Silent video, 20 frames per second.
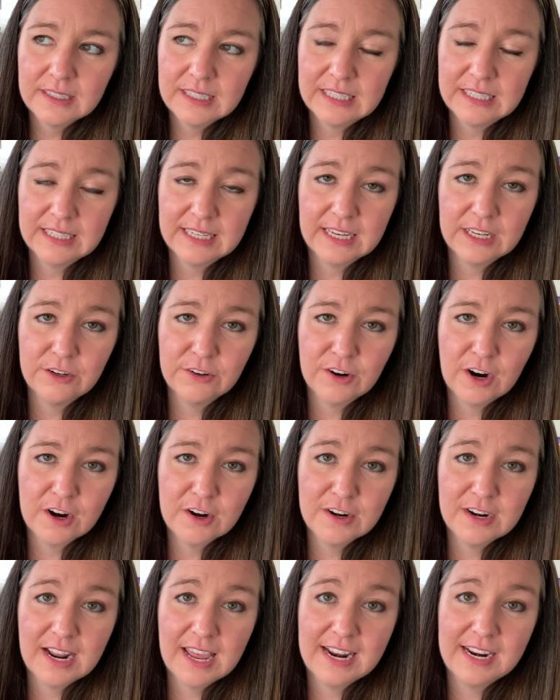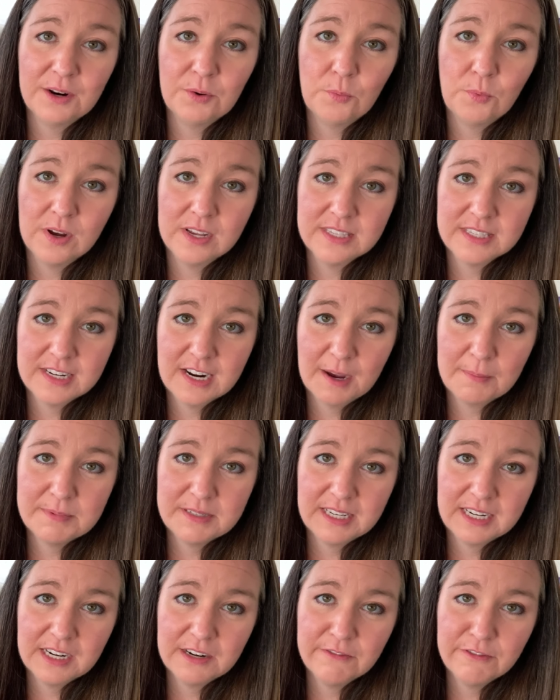in kindergarten and it was an
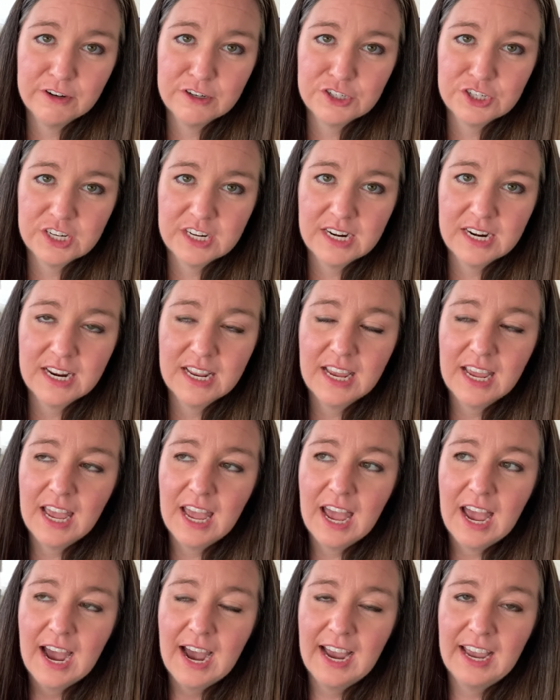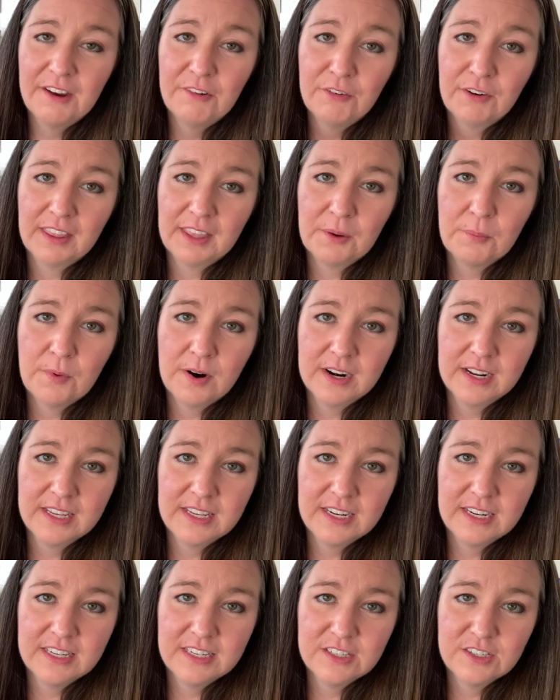updated version, I really
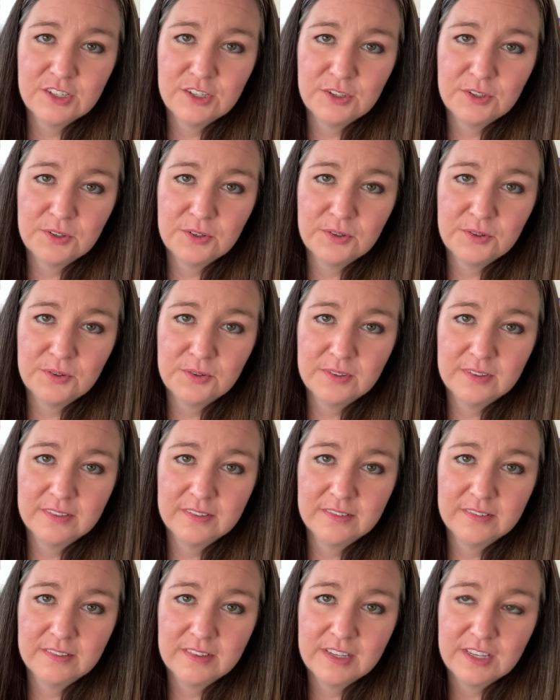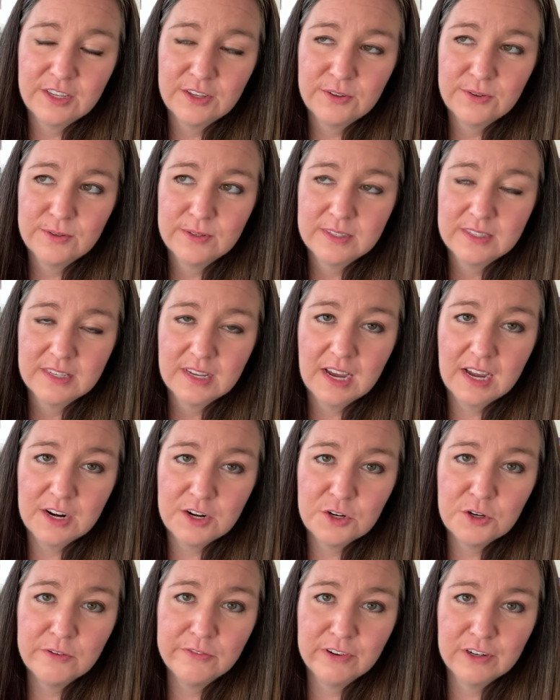wanted to use a
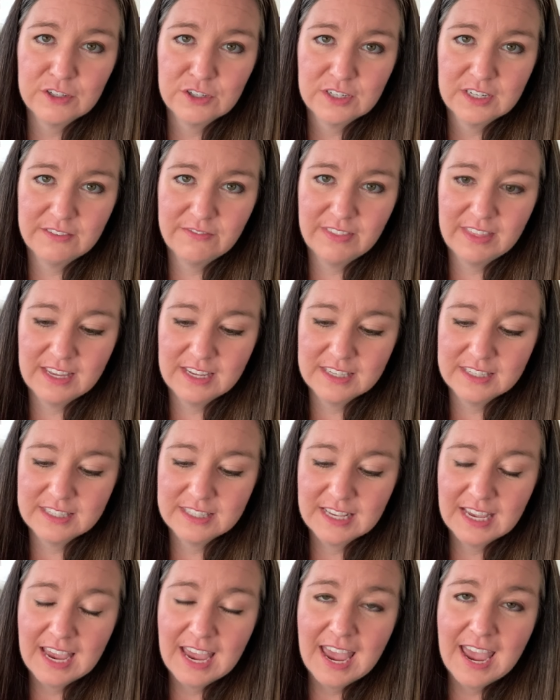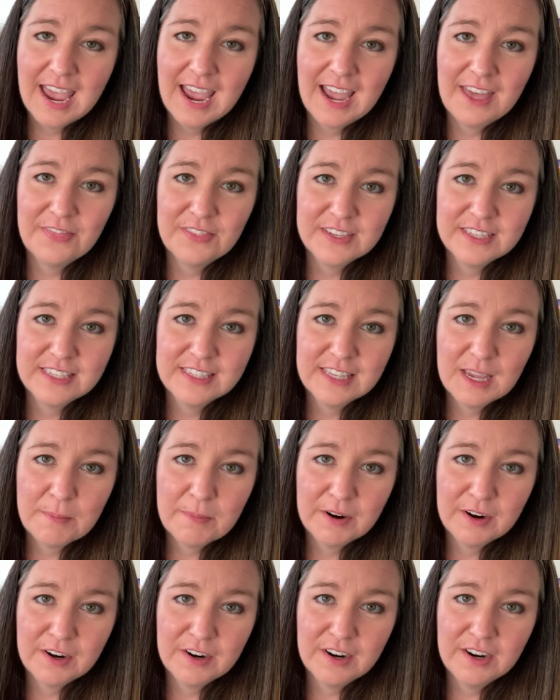new version of this. And this
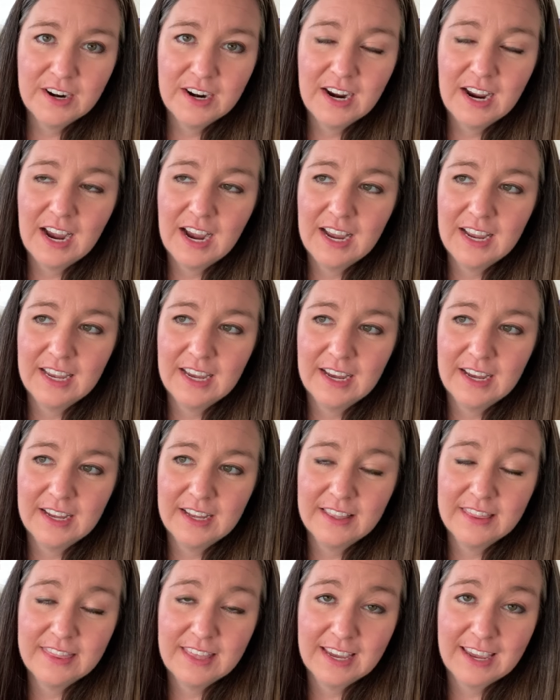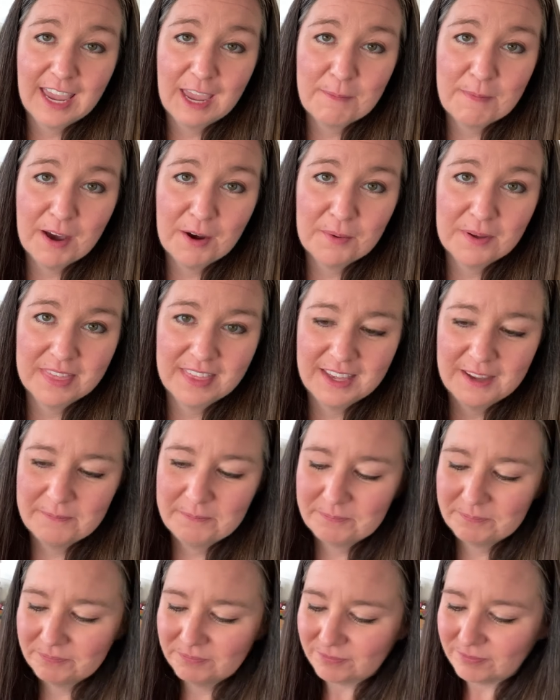summer, they came out with it.
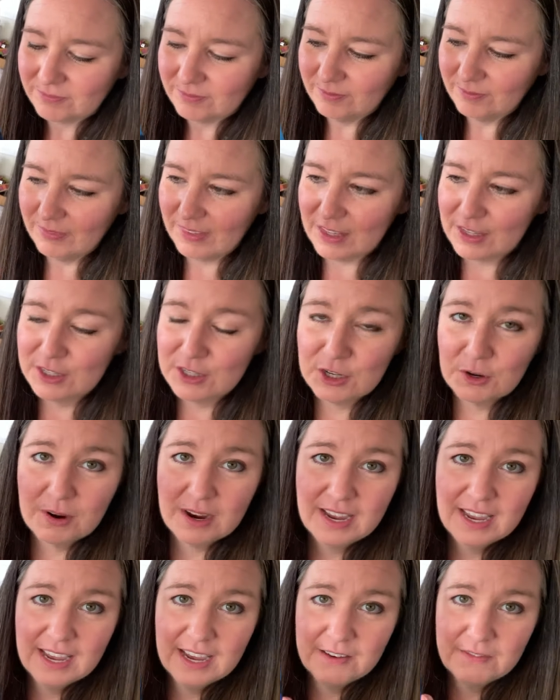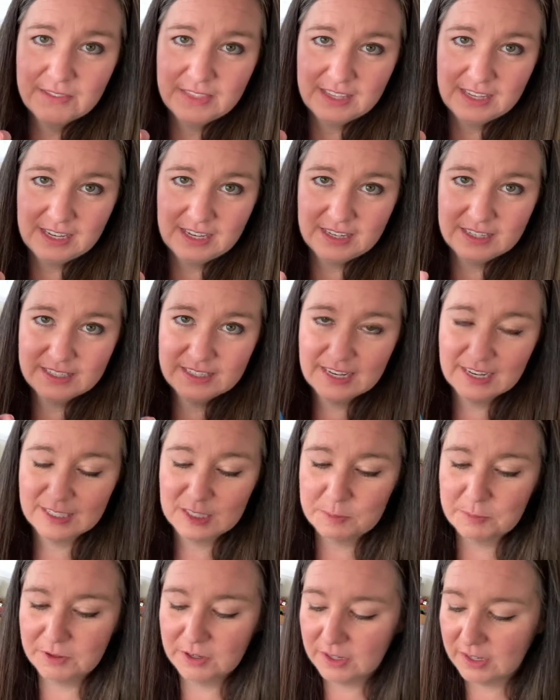So I have the
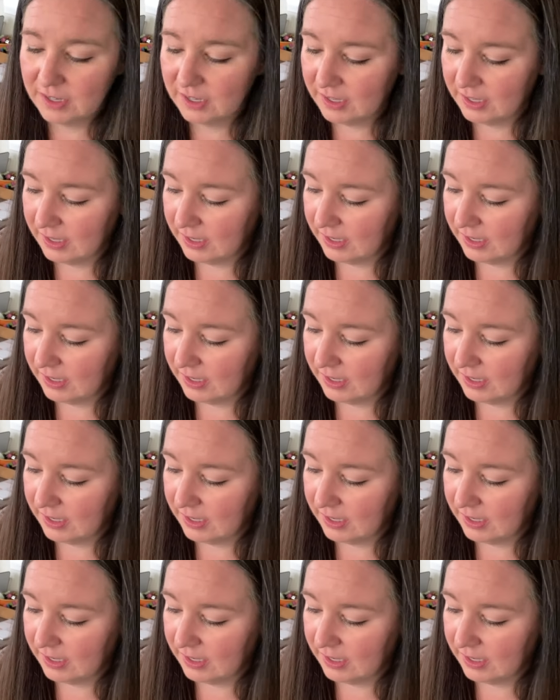textbook,